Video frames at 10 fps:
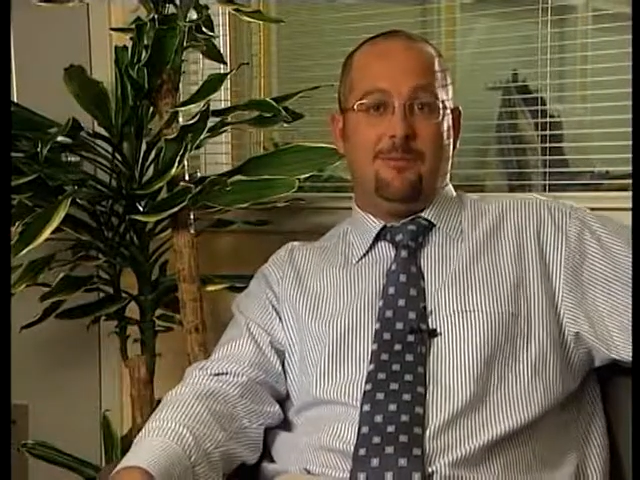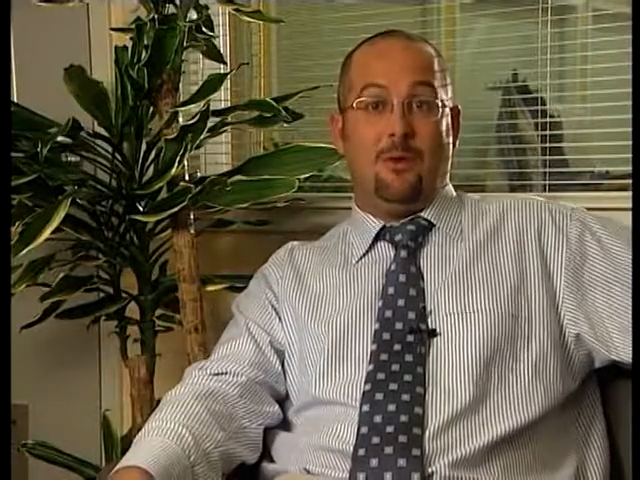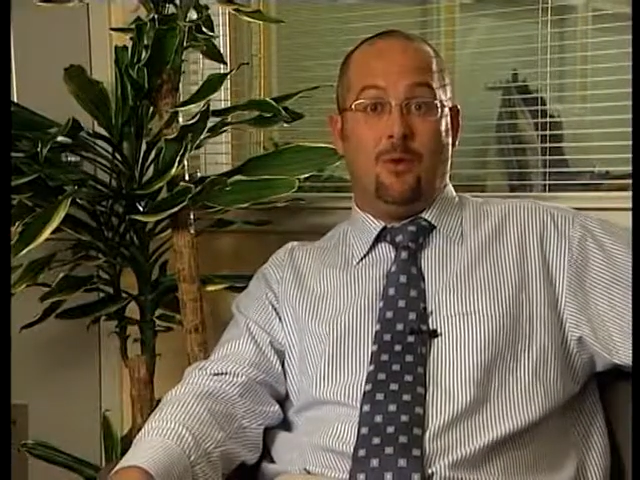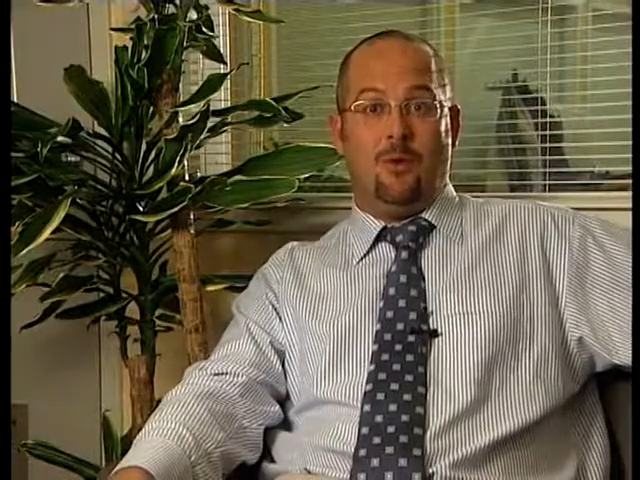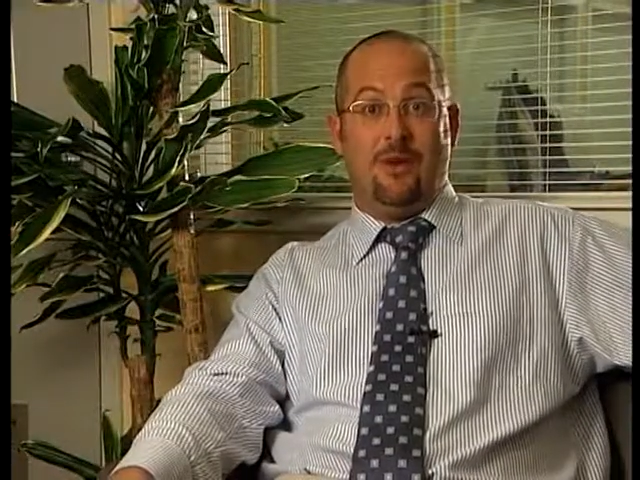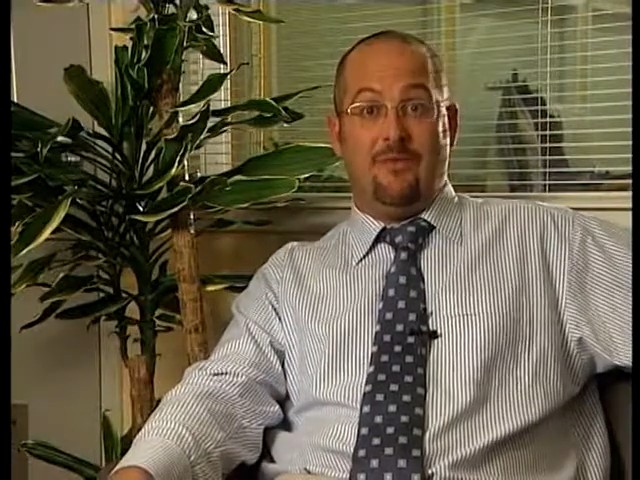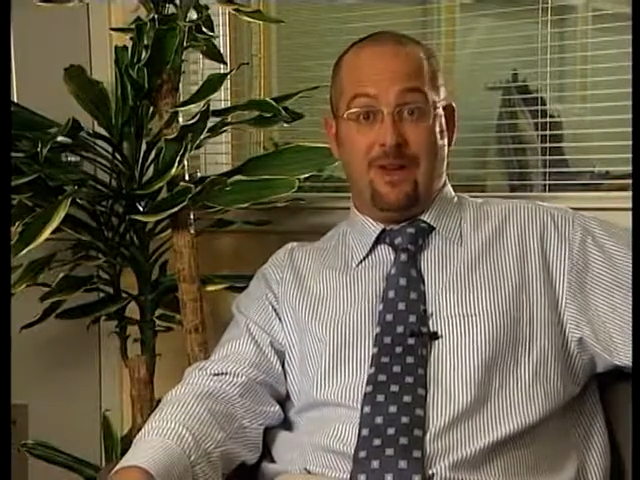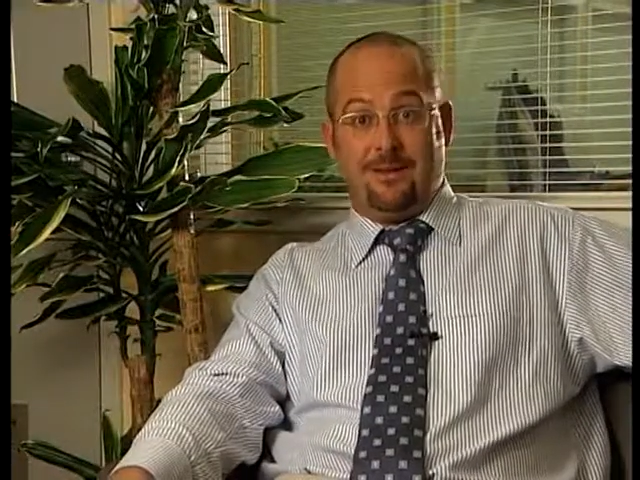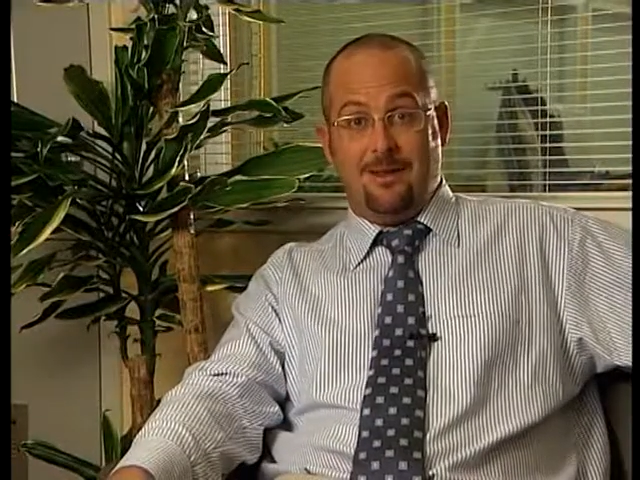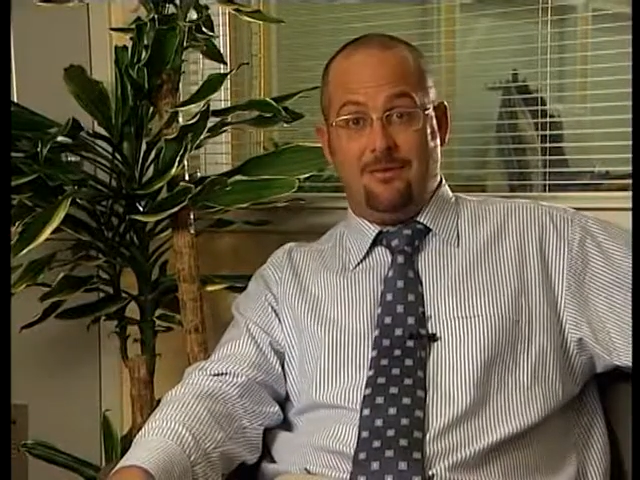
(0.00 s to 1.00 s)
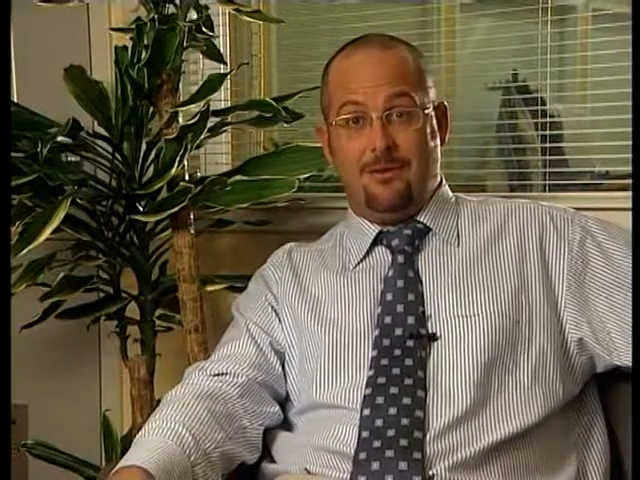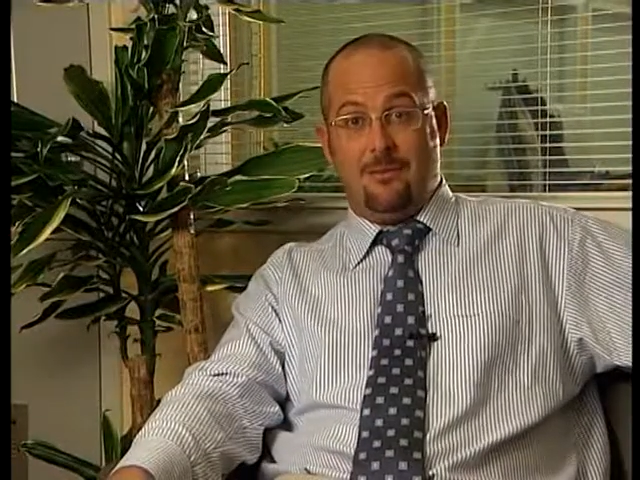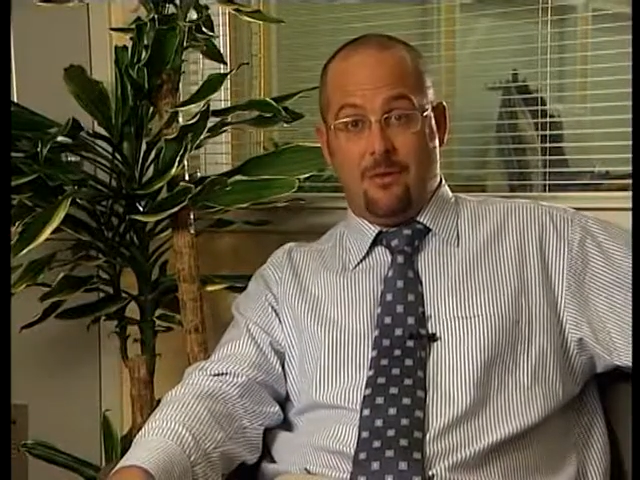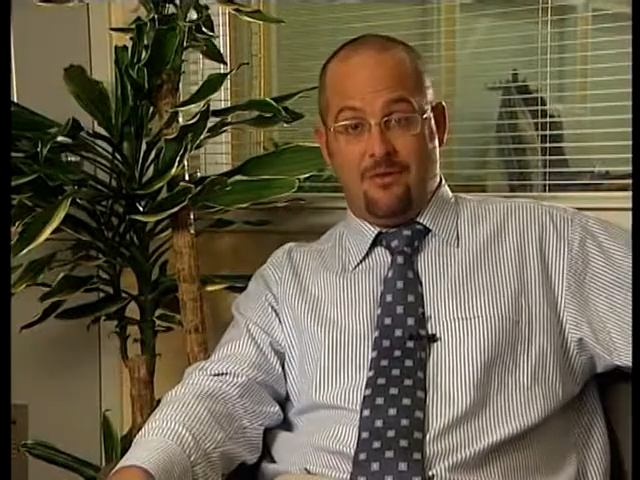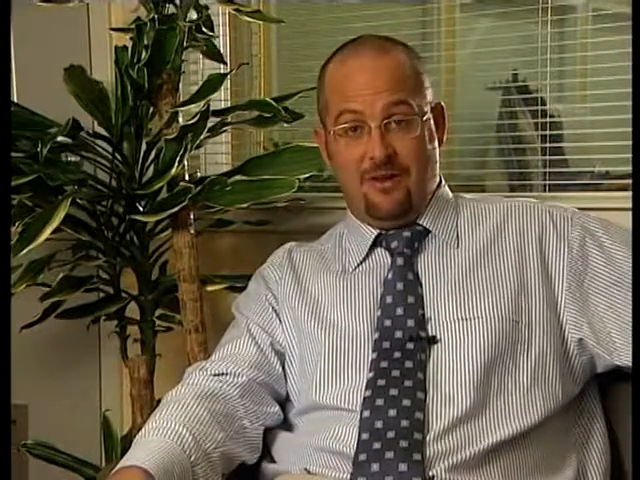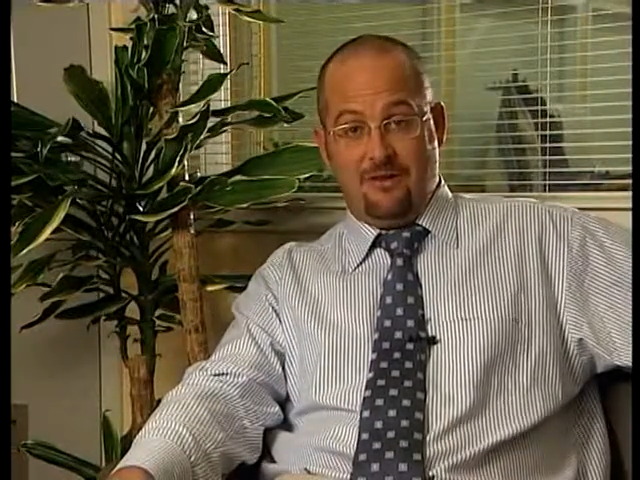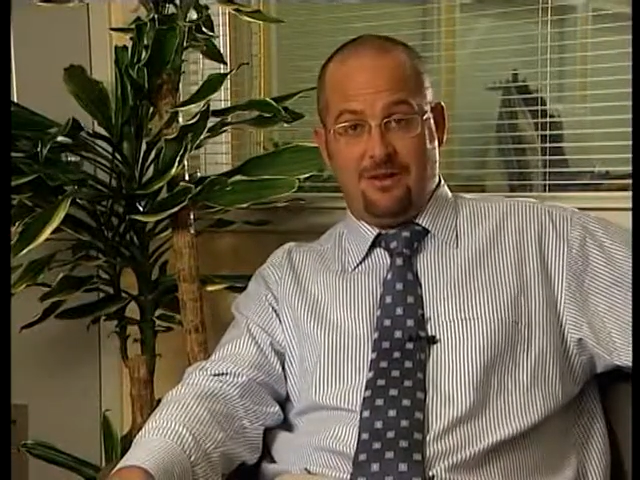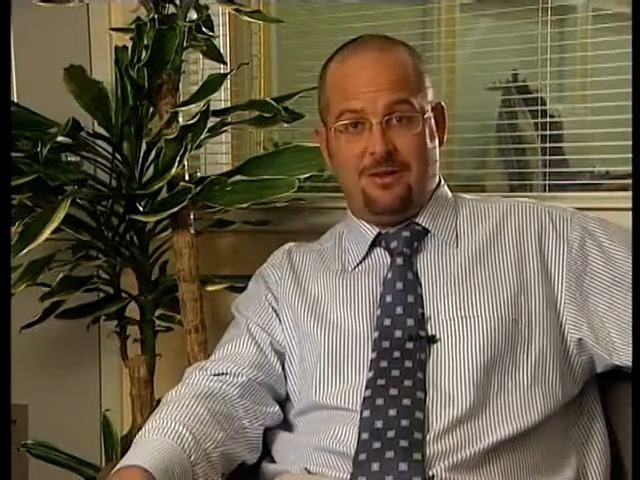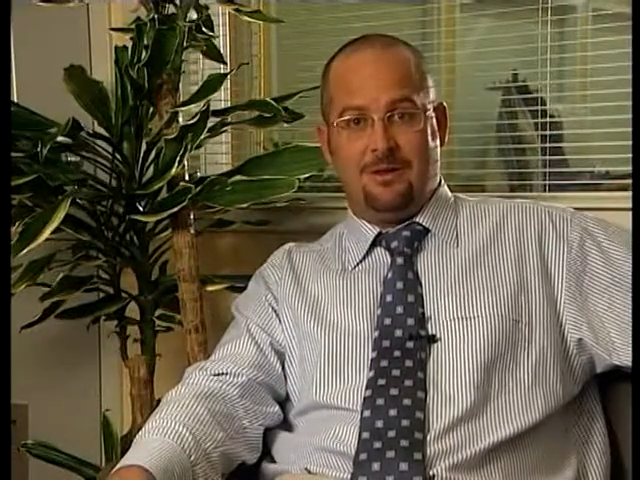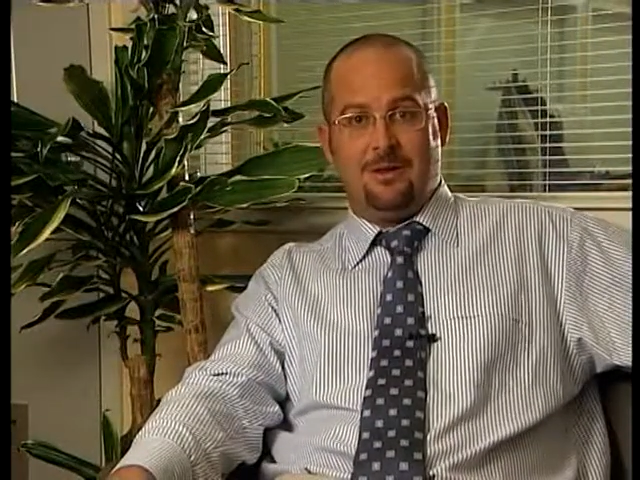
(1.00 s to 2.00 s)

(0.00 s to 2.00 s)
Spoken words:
more effective and more efficient.